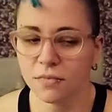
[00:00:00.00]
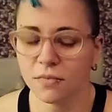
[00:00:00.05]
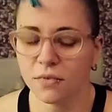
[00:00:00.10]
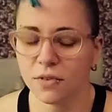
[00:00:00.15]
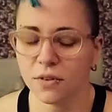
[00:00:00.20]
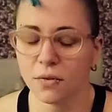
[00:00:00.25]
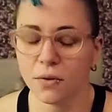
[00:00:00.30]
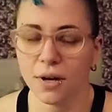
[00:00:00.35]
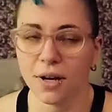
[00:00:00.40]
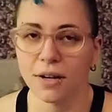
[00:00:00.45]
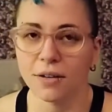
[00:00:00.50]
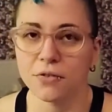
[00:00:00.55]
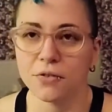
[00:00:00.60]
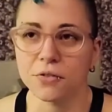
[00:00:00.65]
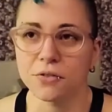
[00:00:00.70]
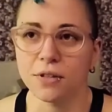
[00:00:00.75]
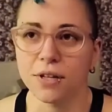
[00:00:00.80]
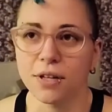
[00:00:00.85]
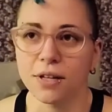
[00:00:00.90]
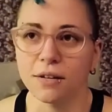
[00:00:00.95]
you guys,
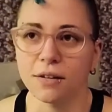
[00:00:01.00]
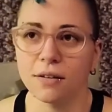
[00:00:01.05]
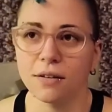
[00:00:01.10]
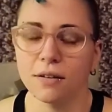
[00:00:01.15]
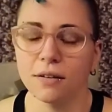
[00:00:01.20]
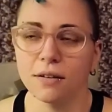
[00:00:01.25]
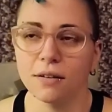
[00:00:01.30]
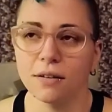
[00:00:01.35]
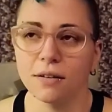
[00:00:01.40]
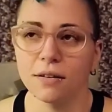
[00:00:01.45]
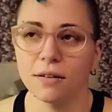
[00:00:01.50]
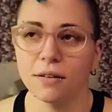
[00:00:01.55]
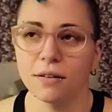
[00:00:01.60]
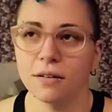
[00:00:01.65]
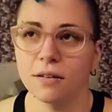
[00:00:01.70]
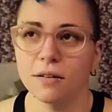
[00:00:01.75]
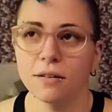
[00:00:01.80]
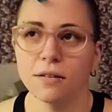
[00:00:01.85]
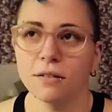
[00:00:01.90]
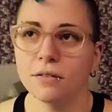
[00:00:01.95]

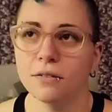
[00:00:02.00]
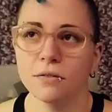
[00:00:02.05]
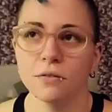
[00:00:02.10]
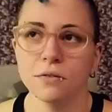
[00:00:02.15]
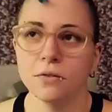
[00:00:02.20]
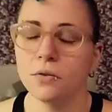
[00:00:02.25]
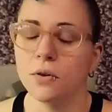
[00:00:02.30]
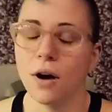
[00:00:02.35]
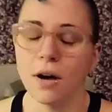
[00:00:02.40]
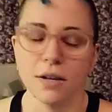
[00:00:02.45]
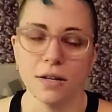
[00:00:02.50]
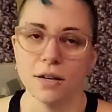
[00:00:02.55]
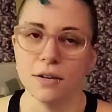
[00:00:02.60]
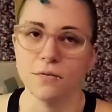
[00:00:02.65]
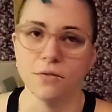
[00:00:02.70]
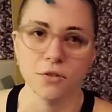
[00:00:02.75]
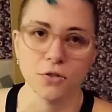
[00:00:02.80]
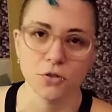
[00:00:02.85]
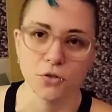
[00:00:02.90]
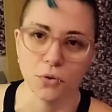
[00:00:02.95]
you gotta give
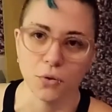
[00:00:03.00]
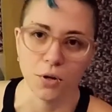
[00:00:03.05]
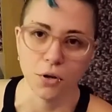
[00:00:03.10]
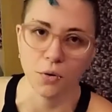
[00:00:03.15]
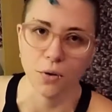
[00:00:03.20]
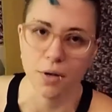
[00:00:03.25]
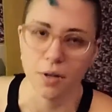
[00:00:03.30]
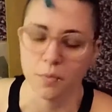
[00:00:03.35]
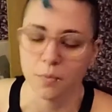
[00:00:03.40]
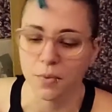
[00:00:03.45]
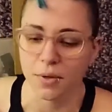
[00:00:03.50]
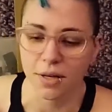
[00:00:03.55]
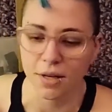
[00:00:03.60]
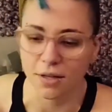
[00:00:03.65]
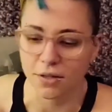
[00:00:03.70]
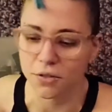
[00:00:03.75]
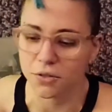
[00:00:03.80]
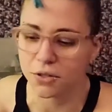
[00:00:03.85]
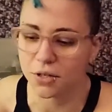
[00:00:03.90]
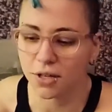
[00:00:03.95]
this story a read,
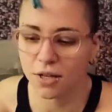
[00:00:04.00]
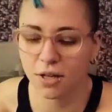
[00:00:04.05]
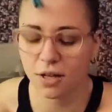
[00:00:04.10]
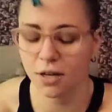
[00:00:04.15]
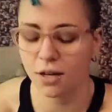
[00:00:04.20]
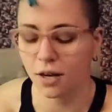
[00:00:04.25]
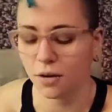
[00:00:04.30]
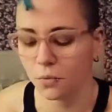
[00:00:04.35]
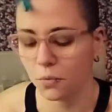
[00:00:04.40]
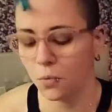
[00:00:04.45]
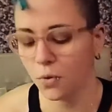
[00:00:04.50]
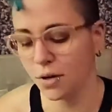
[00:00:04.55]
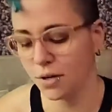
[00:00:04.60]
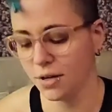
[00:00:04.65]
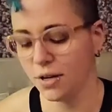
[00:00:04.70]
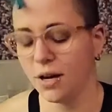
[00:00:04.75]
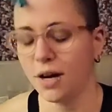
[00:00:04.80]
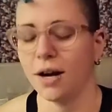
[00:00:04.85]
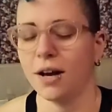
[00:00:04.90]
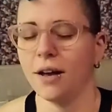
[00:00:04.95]
because one,
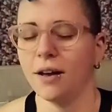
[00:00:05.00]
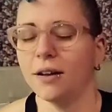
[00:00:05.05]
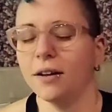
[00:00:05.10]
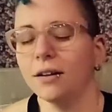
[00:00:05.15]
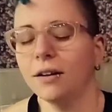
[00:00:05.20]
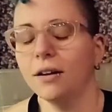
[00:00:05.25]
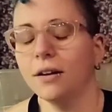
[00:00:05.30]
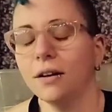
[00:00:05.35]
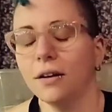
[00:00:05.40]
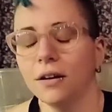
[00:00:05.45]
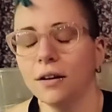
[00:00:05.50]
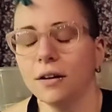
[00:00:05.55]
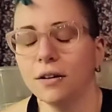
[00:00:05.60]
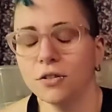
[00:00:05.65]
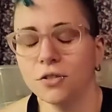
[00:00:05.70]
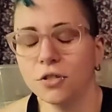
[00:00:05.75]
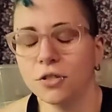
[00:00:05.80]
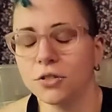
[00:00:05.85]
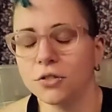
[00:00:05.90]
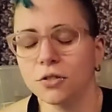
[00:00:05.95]
I
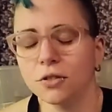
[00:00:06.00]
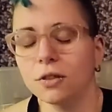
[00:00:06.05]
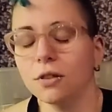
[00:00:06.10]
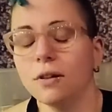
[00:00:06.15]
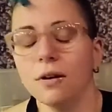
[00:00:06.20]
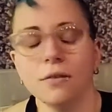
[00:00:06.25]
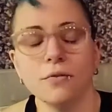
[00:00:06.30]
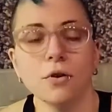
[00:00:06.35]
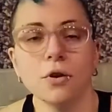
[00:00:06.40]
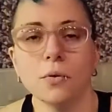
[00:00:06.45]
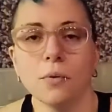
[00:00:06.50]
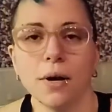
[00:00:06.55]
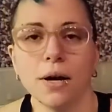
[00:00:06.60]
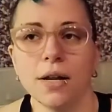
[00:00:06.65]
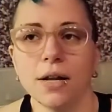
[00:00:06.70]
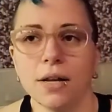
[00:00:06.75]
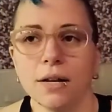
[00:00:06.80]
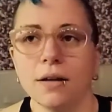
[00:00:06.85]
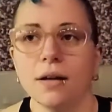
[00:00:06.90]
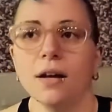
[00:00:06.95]
just love her
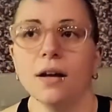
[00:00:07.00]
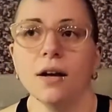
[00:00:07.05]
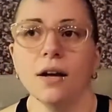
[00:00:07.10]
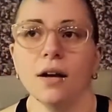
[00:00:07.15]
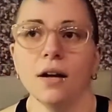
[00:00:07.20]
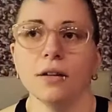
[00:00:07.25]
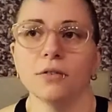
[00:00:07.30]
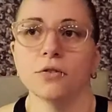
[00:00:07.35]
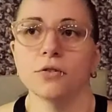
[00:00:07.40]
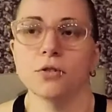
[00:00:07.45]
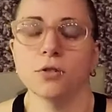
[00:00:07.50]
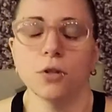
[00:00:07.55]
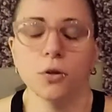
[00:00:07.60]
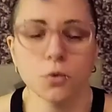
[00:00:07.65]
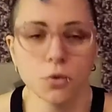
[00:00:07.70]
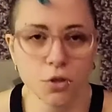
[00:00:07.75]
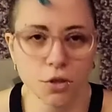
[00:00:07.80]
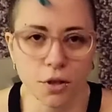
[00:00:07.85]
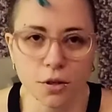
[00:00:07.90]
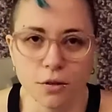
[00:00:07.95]
writing. It's so
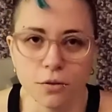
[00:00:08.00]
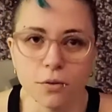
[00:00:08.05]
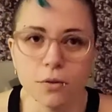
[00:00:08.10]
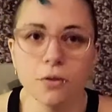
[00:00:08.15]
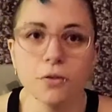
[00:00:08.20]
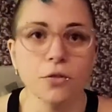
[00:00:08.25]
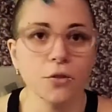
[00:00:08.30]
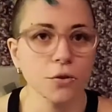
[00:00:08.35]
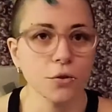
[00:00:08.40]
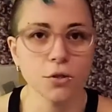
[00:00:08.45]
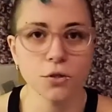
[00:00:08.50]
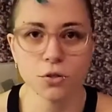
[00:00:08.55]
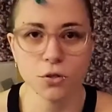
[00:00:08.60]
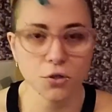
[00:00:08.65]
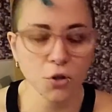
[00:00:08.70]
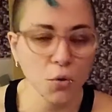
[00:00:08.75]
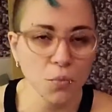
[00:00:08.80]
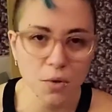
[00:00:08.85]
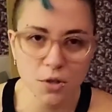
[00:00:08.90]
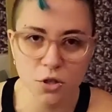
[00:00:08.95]
subtle, there's
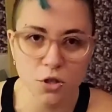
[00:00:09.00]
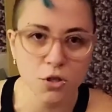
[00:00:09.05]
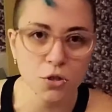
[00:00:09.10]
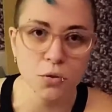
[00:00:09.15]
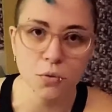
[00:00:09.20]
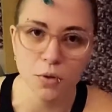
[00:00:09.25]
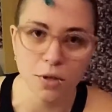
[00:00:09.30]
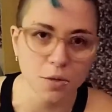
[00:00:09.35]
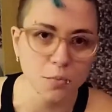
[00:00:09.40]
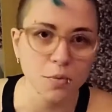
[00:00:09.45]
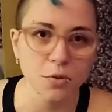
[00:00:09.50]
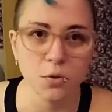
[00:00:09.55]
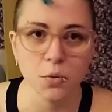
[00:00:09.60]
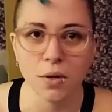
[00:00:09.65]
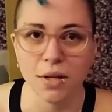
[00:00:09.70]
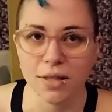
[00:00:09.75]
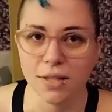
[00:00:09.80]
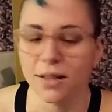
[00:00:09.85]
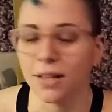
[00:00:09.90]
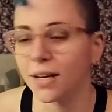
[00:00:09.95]
so much to read
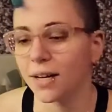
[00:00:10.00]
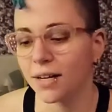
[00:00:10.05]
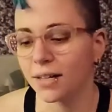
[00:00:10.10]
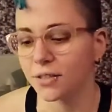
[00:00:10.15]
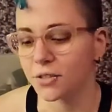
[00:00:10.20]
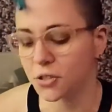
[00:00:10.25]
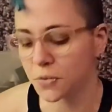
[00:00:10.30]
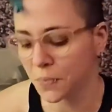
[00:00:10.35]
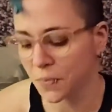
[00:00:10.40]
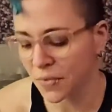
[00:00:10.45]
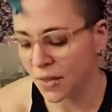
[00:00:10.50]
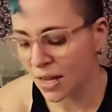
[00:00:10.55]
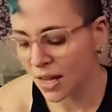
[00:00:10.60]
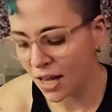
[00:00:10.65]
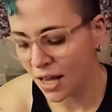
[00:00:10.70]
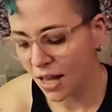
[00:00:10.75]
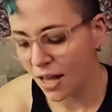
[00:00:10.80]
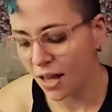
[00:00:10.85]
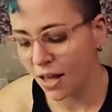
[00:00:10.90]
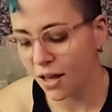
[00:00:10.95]
between the lines,
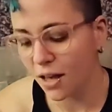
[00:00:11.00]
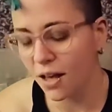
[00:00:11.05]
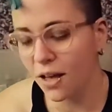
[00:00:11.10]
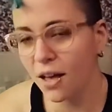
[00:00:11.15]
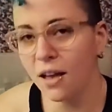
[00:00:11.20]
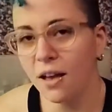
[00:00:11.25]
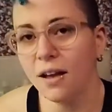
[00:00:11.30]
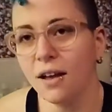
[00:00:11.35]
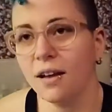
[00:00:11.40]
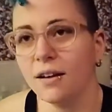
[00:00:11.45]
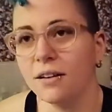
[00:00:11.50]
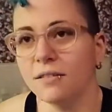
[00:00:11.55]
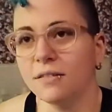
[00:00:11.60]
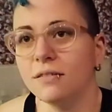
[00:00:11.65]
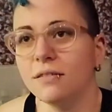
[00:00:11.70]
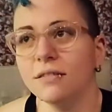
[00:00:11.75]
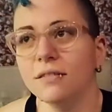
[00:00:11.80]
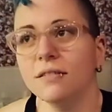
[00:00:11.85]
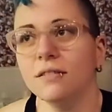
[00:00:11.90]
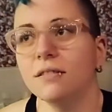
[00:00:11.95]
and
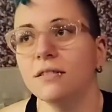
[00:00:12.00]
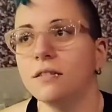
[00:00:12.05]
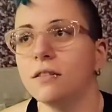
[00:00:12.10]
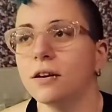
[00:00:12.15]
the